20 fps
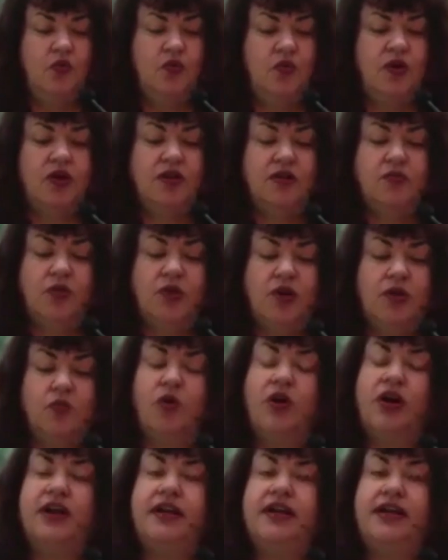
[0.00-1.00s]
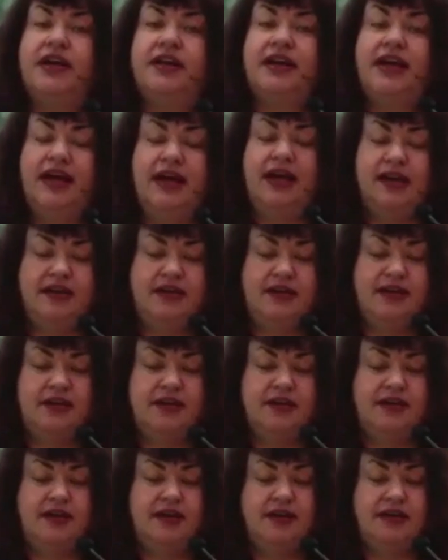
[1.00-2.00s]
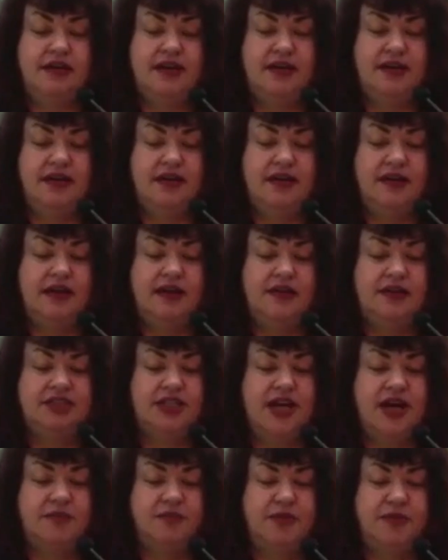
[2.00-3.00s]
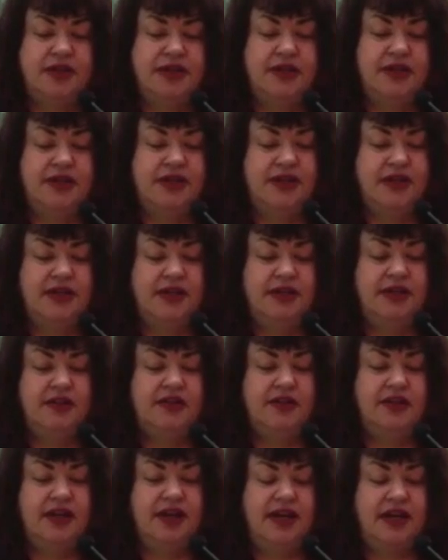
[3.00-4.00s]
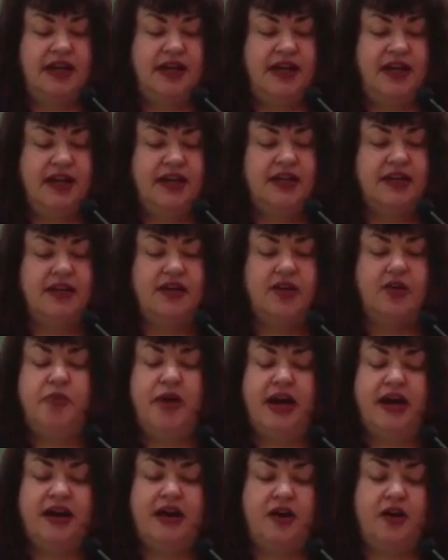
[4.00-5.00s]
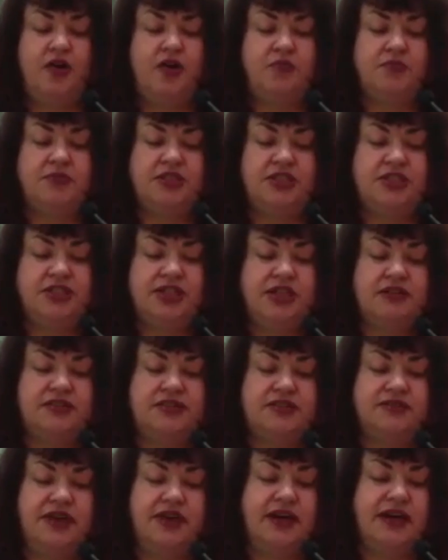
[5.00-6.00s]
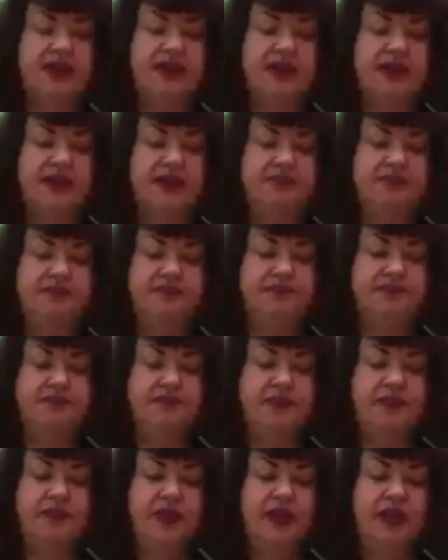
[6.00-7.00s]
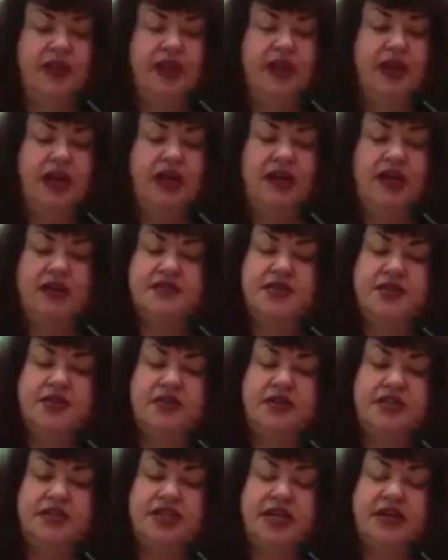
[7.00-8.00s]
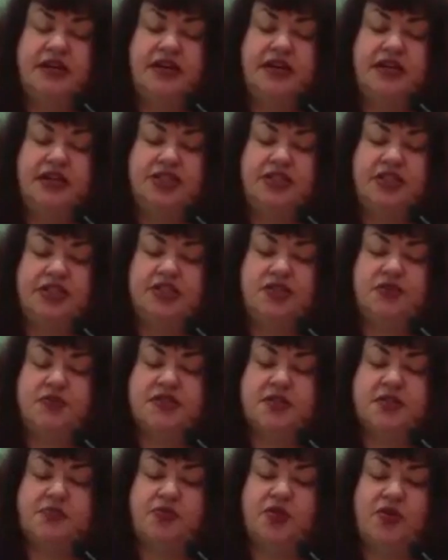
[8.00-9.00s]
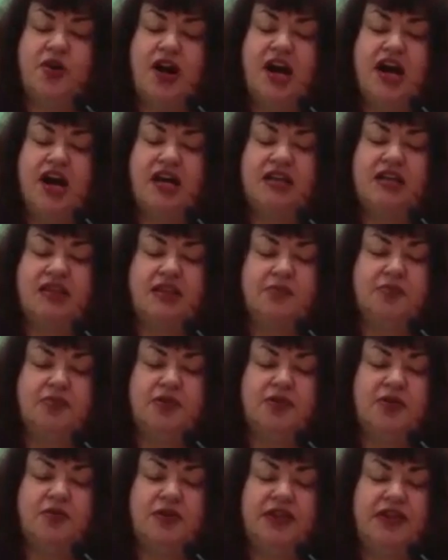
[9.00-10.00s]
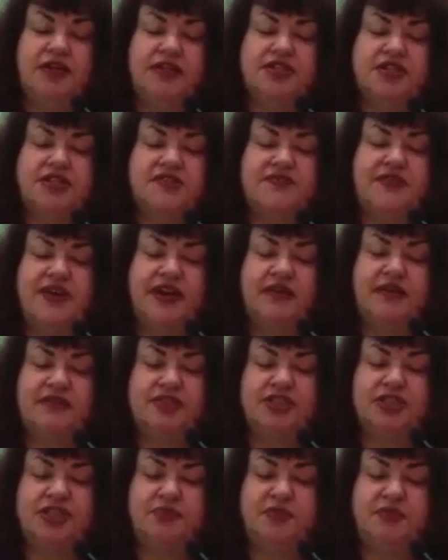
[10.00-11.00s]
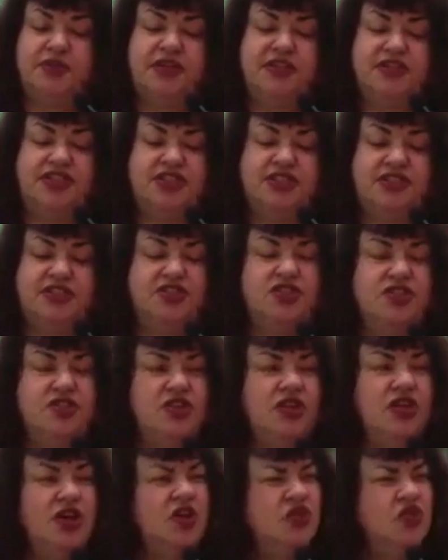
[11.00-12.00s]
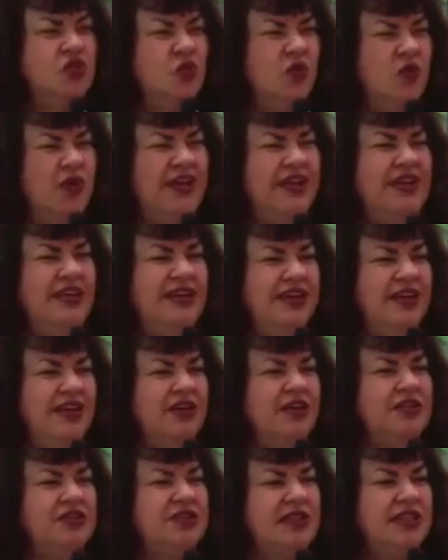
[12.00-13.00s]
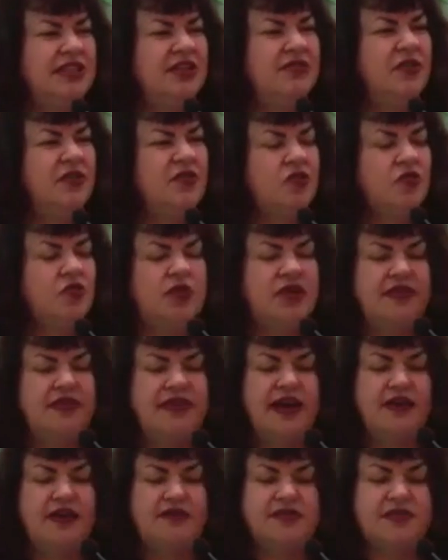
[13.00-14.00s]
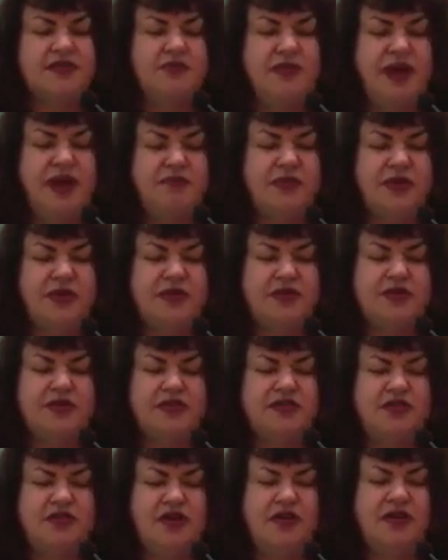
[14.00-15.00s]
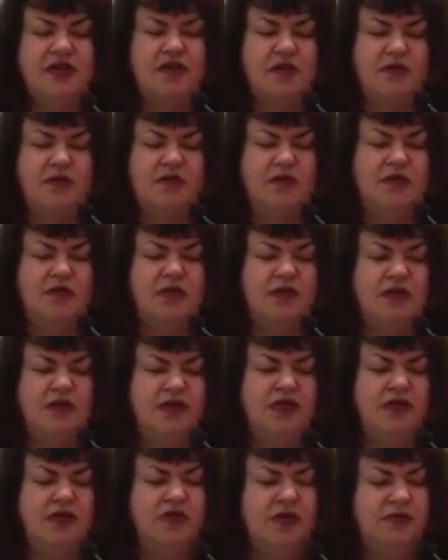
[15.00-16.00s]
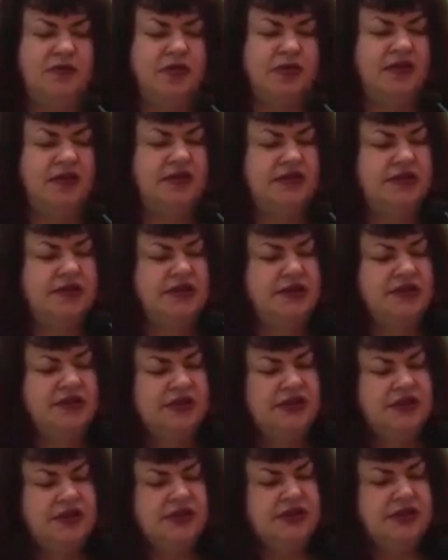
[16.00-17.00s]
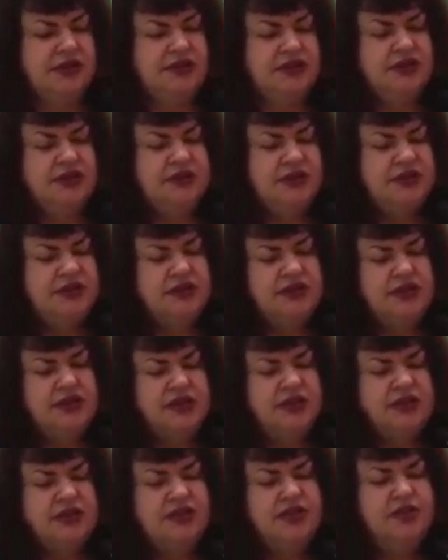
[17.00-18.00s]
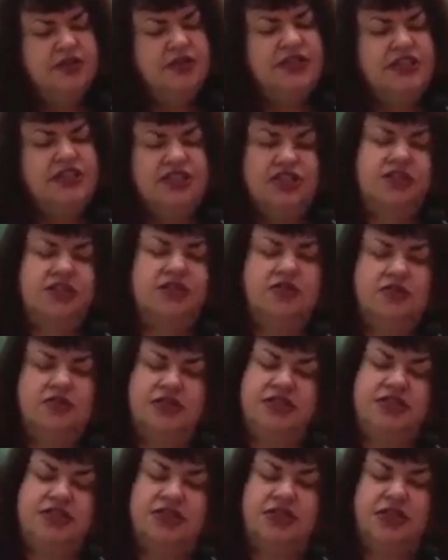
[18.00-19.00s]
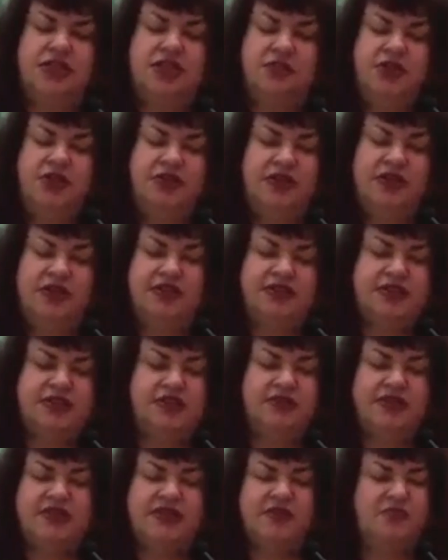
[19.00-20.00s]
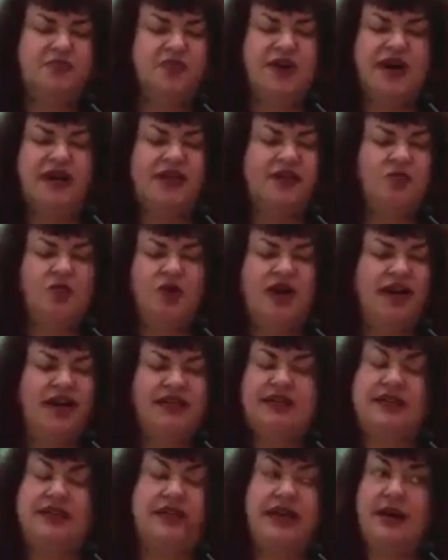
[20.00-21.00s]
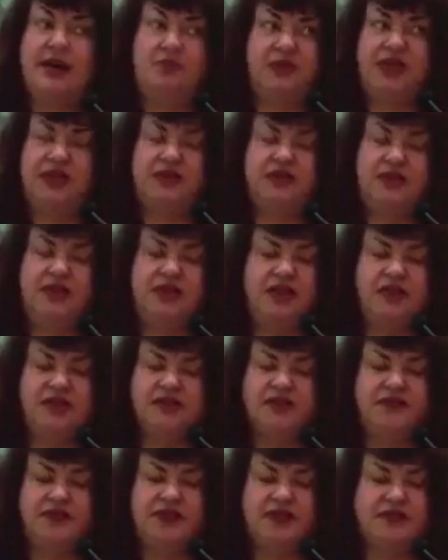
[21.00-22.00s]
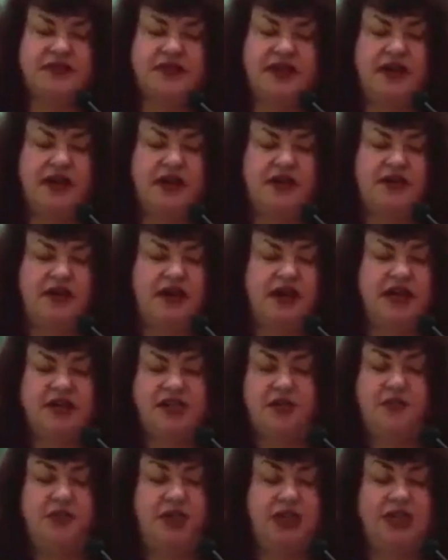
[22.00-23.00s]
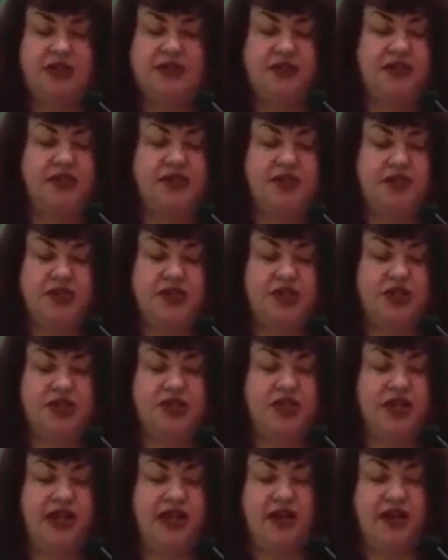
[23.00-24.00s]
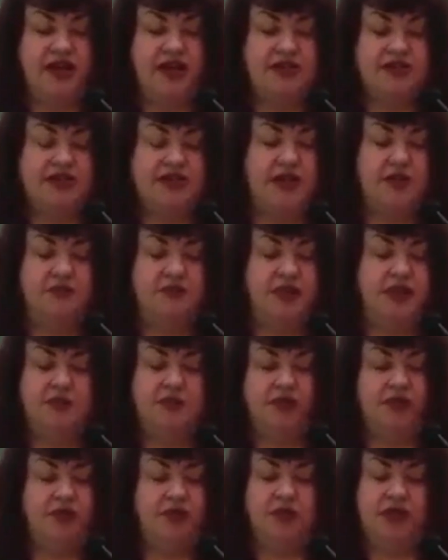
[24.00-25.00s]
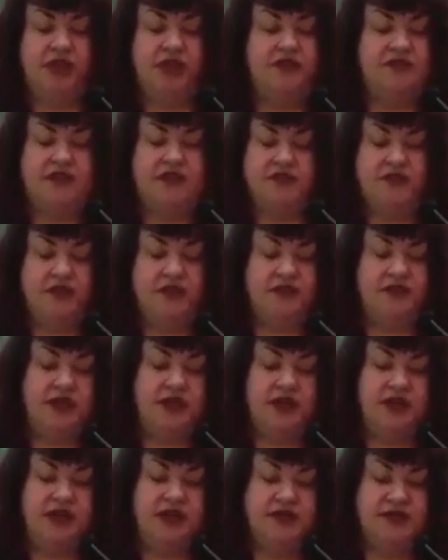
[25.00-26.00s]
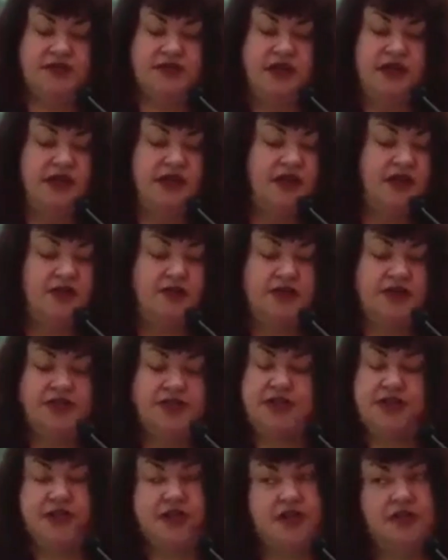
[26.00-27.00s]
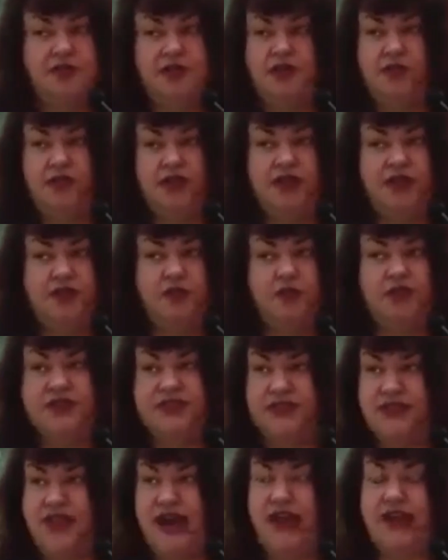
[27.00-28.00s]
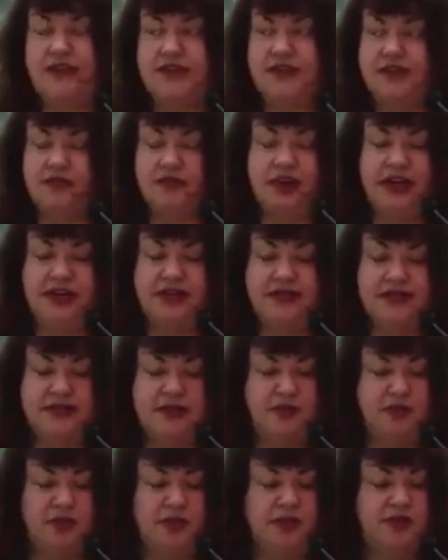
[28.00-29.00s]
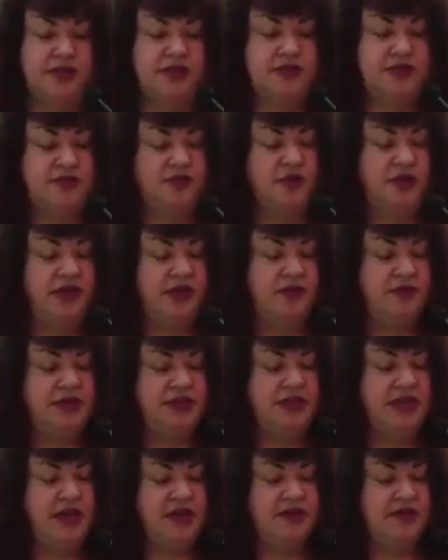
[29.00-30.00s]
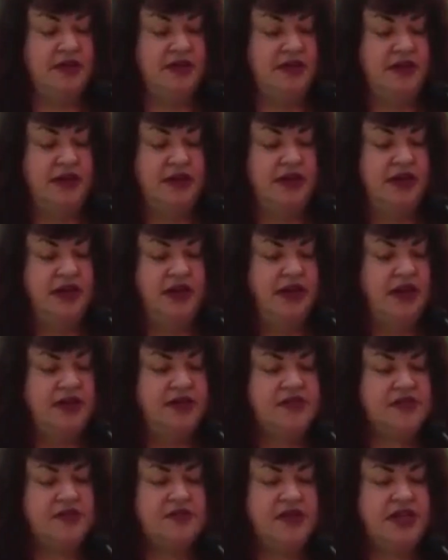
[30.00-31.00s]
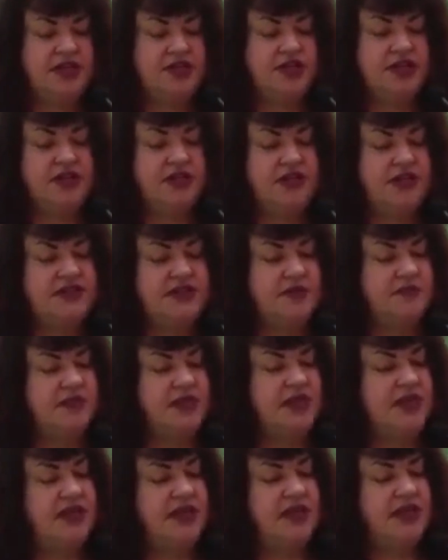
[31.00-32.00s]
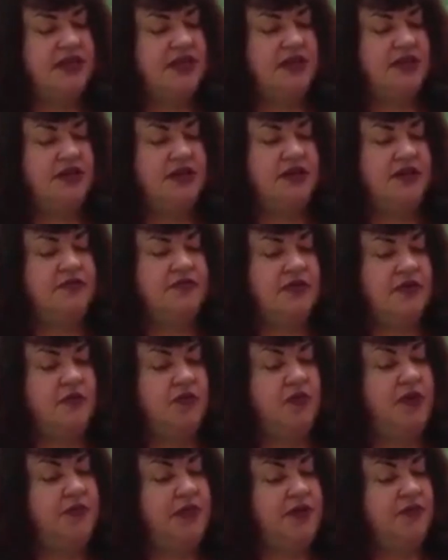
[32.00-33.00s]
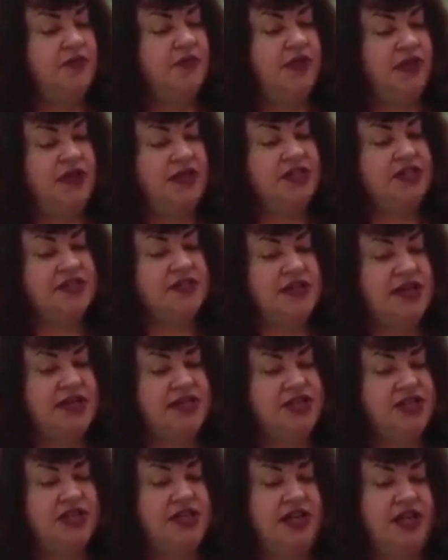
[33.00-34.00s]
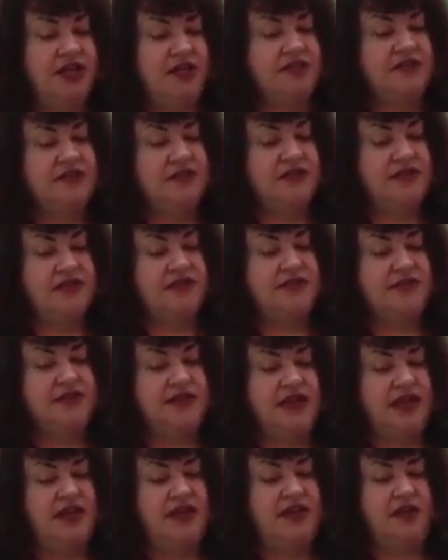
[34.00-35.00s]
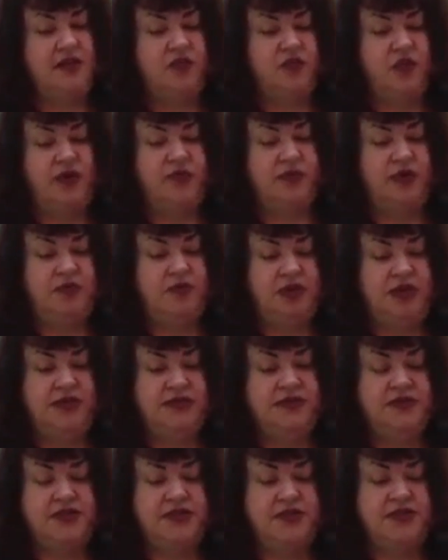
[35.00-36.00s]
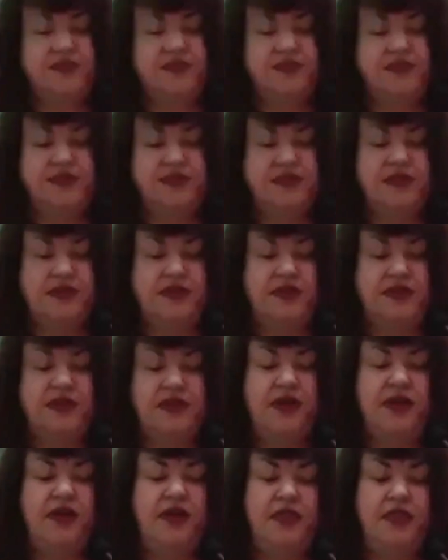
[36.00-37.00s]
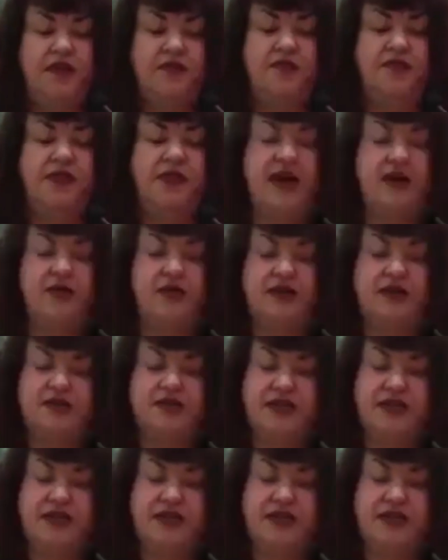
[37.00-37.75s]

World War I had ended. Chapek thought, hey, I can go back home to Czechoslovakia. And his Unitarian church was the Prague Liberal Religious Fellowship. And in just 20 years, he had over 3,000 members. Go, Norbert. The traditional Christian community service of bread and wine did not meet the needs of this congregation because his church, like ours, had people who believed different things, and Christian community was not the right symbol to bring them together. And so he turned to something he had learned from women religious educators in the state and women ministers, the flower